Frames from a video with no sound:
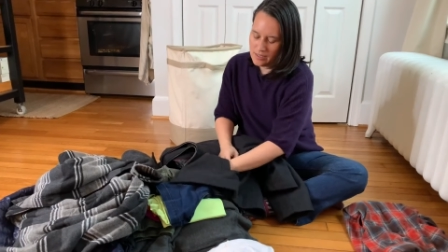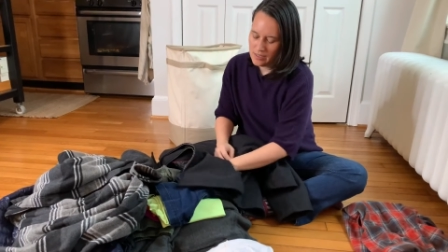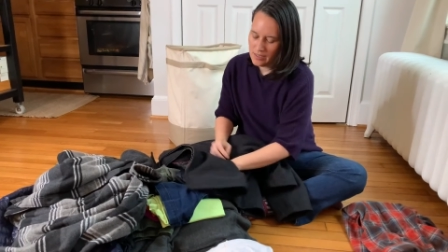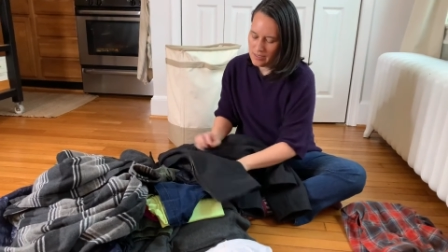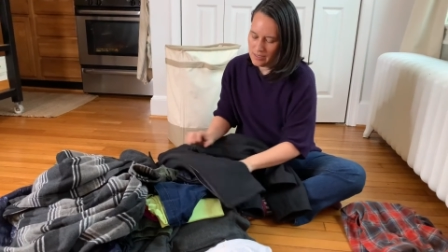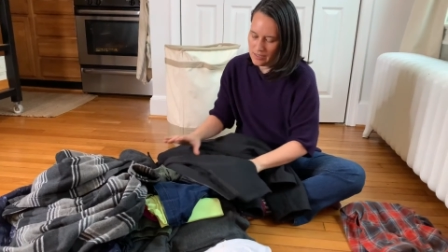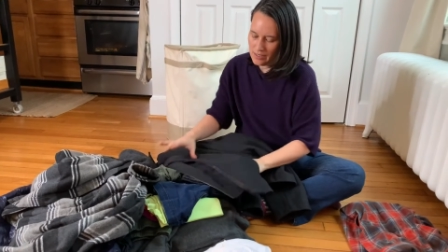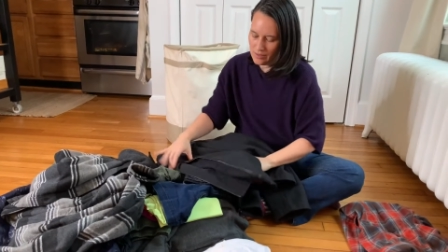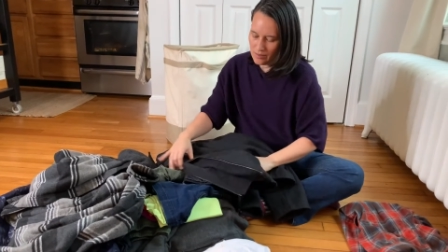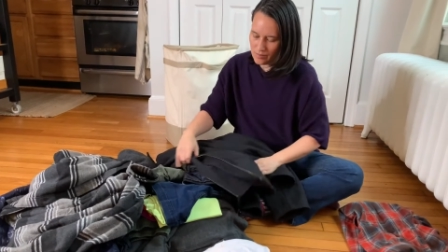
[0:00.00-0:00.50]

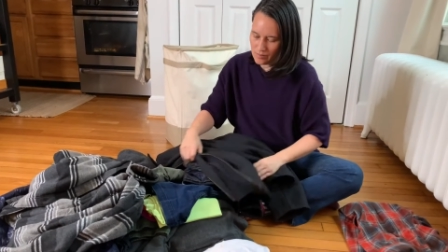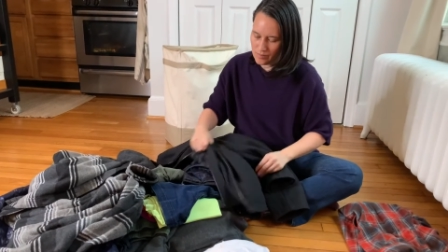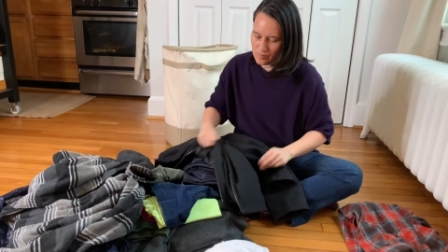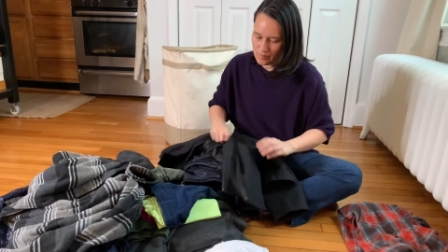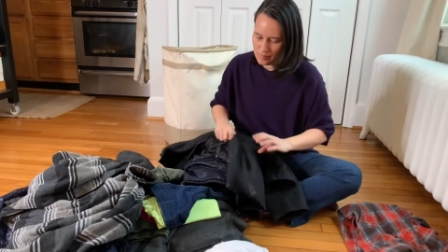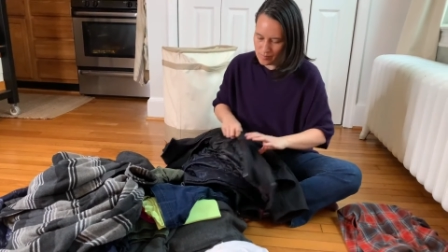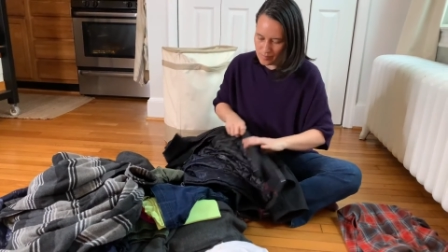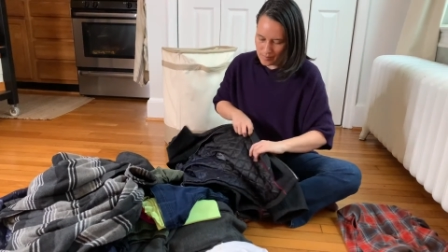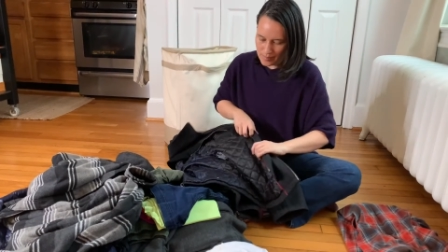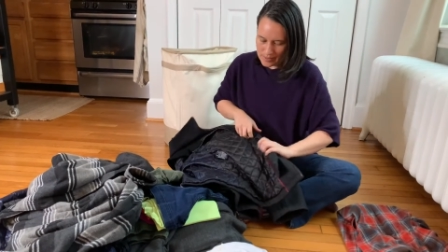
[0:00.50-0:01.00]
you know,
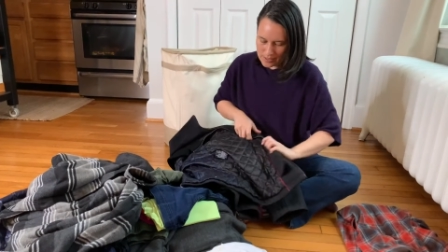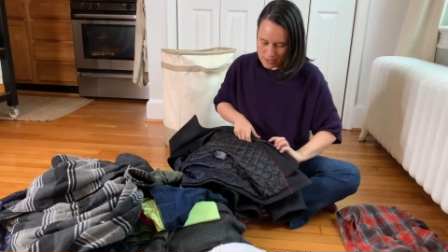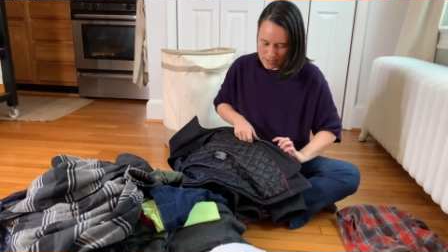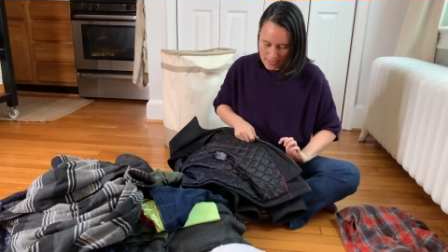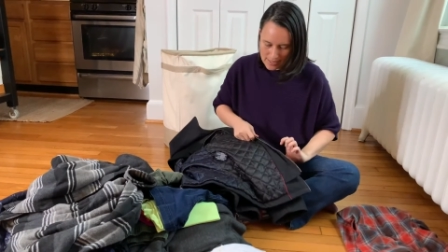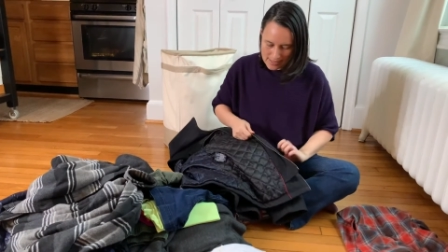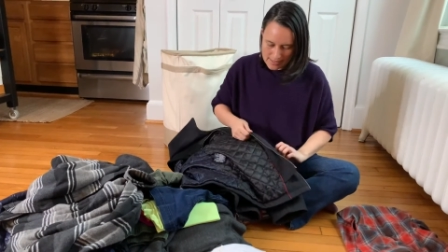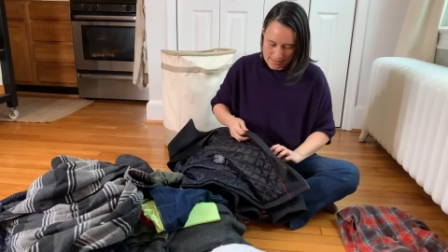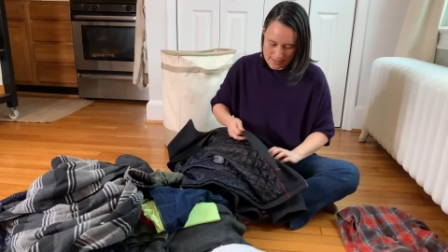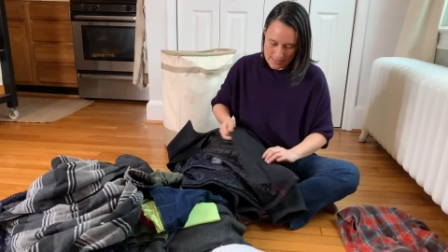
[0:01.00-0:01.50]
big
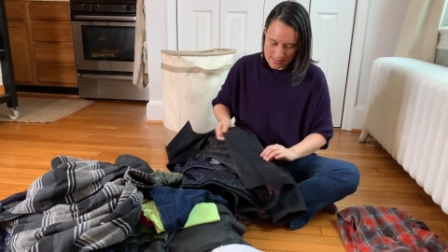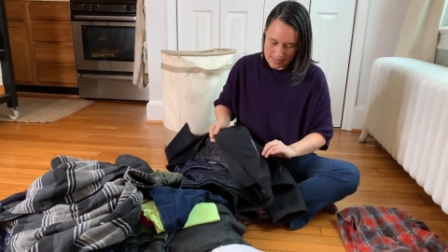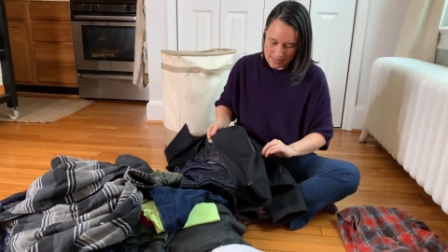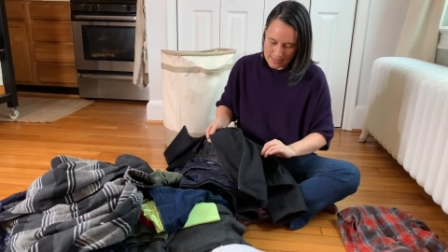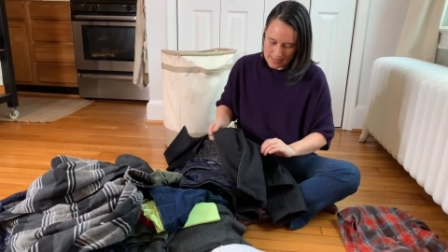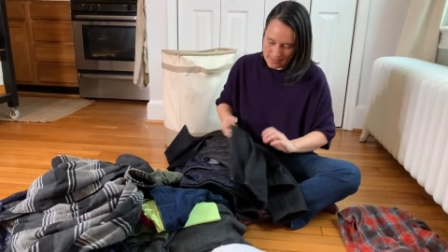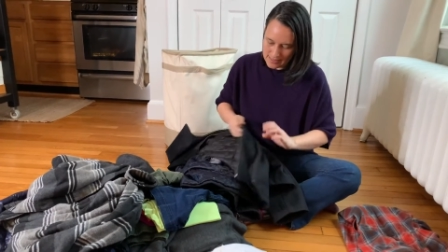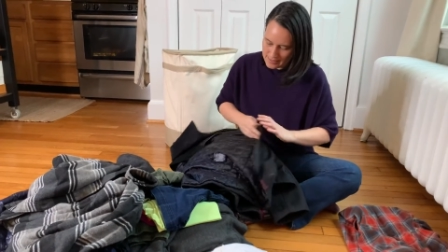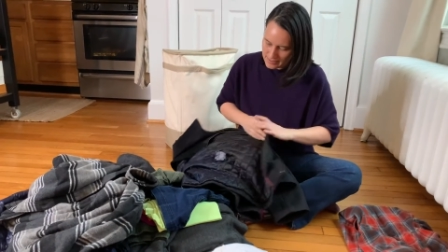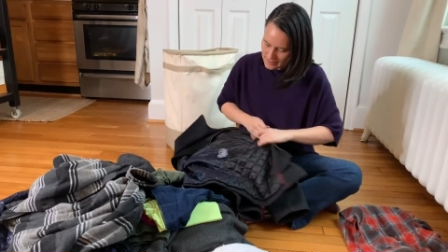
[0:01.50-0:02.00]
jackets like
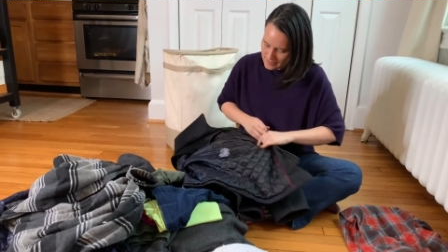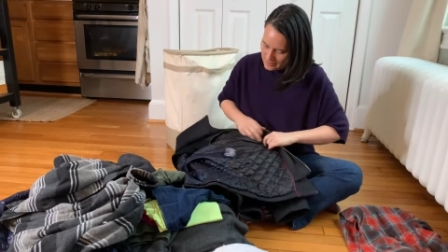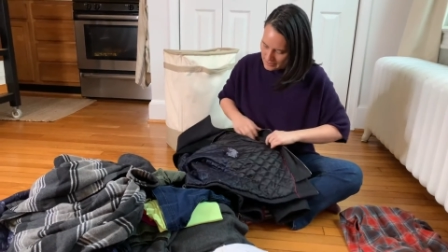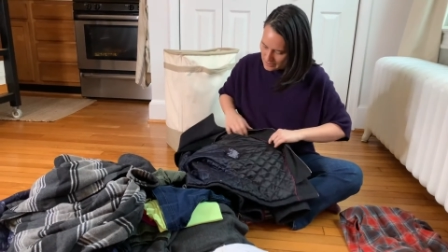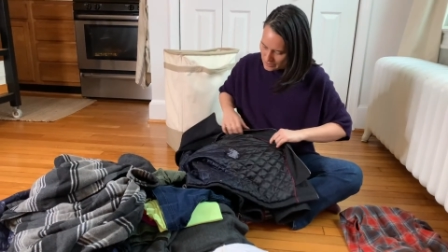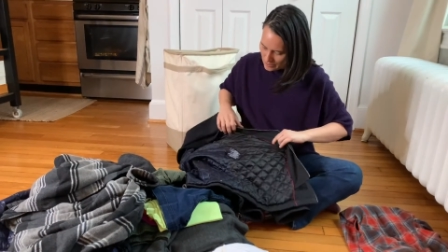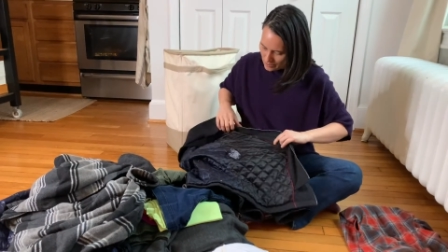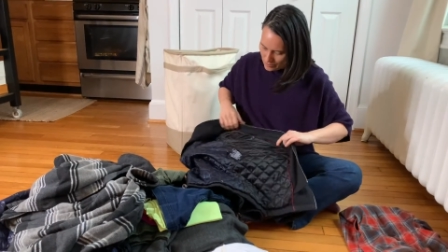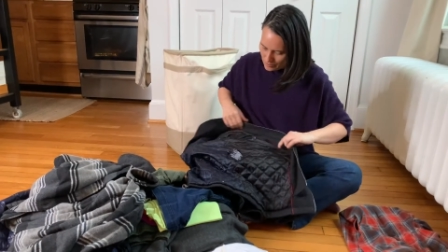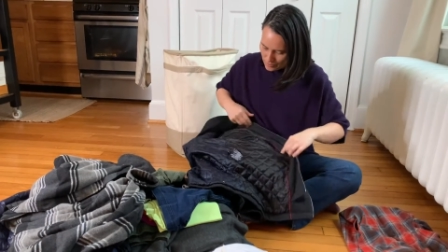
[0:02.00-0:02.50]
these,
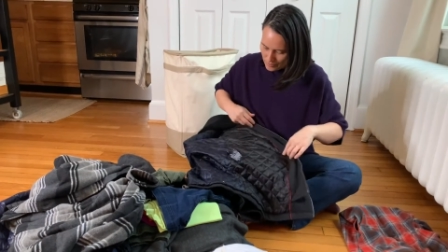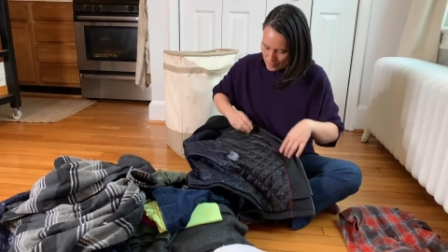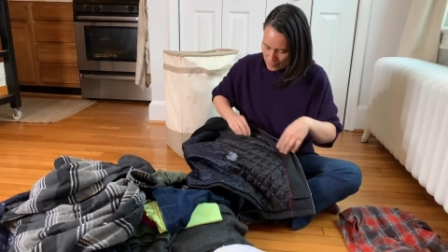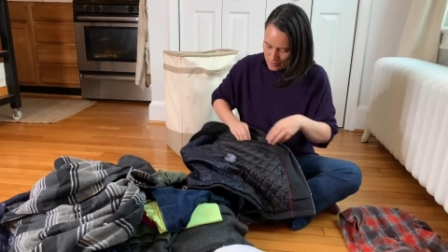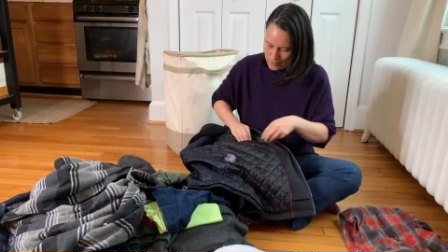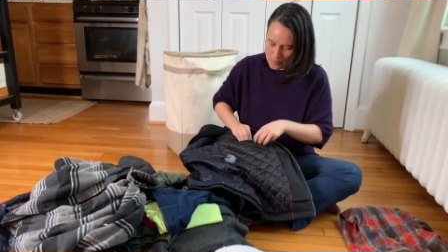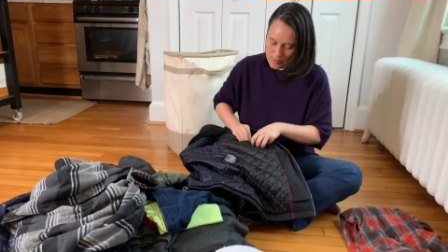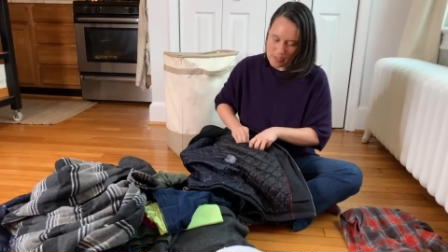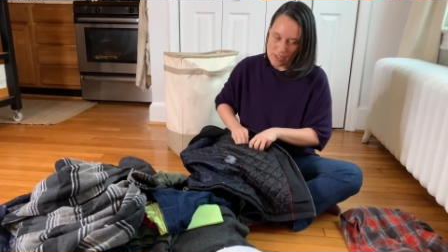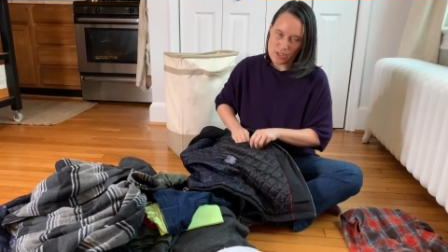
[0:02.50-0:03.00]
is go
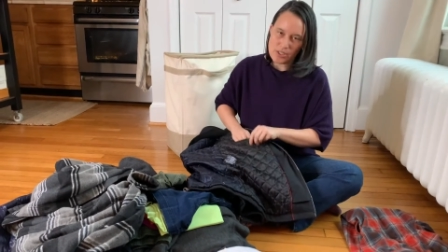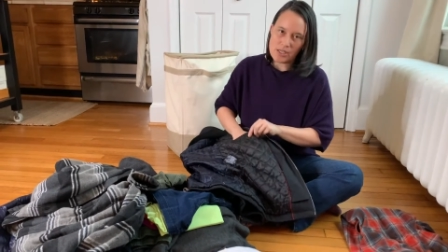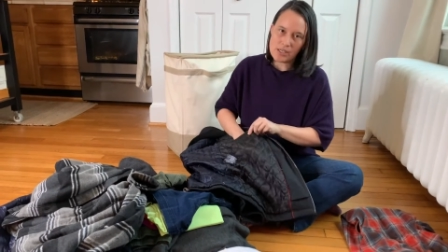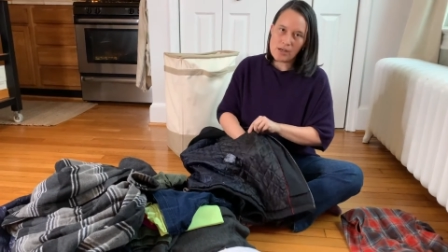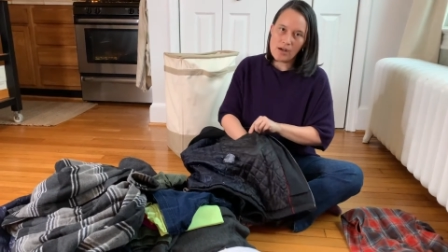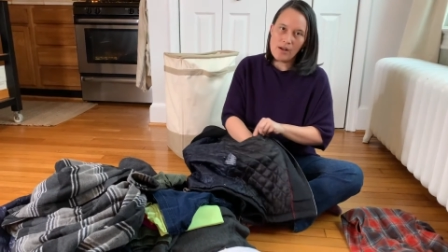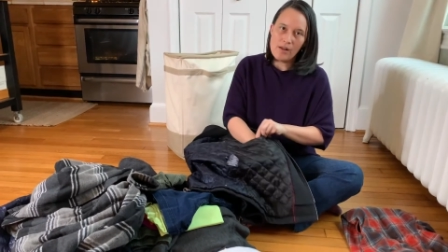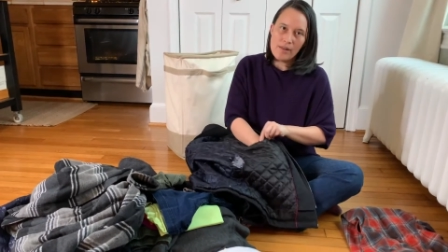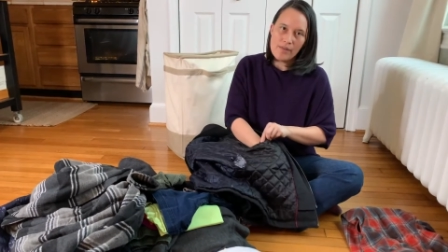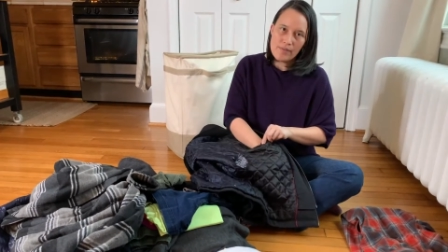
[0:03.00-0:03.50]
through and check
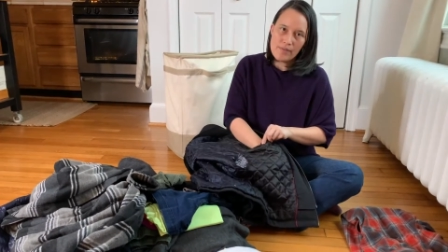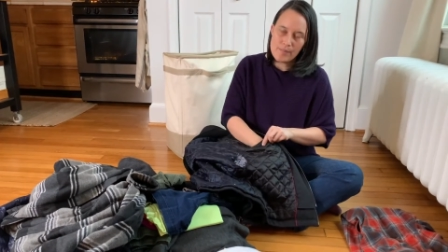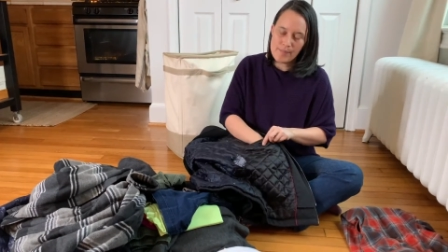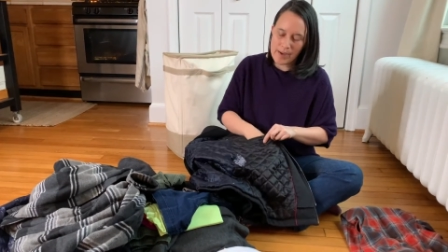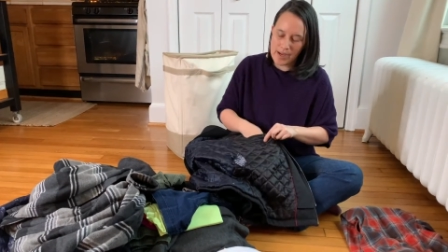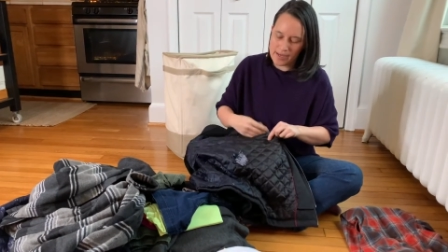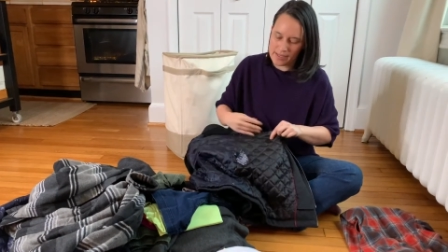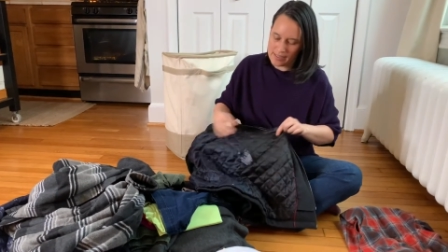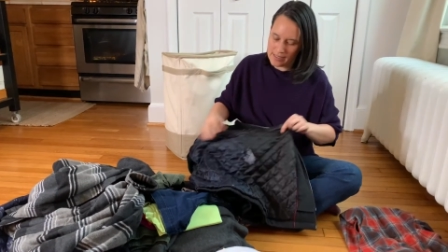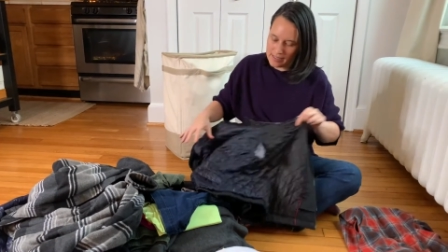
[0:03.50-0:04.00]
all of the
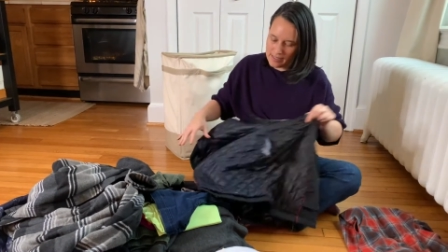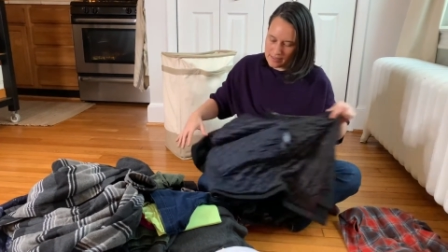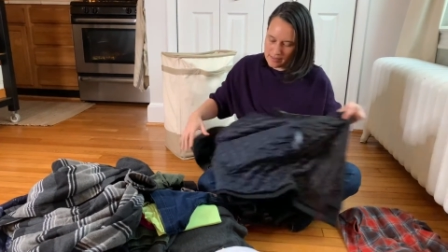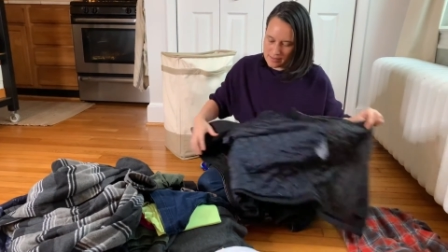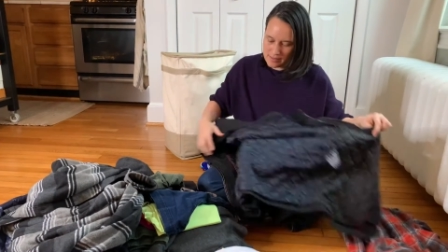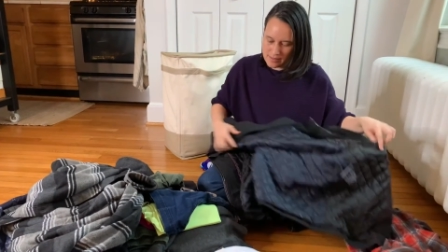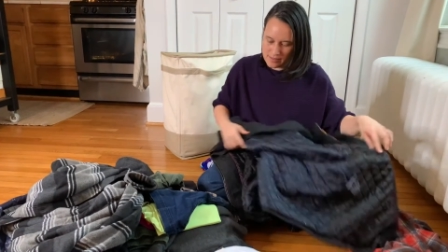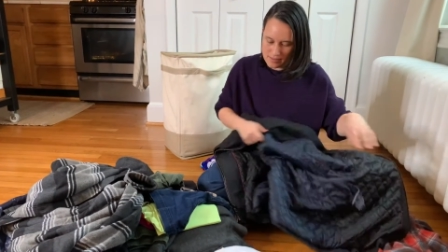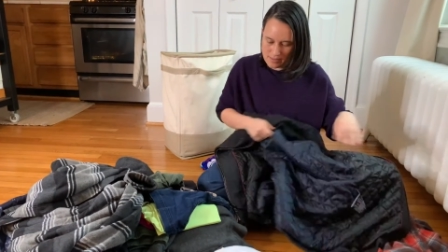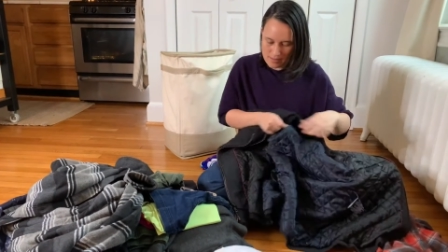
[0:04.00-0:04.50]

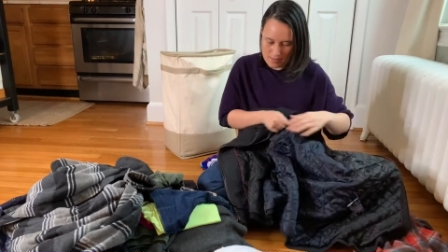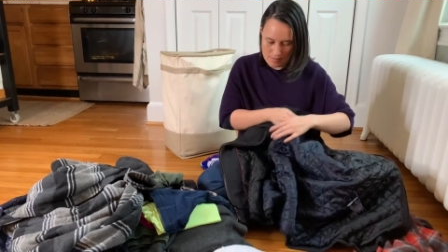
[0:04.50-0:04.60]
pockets,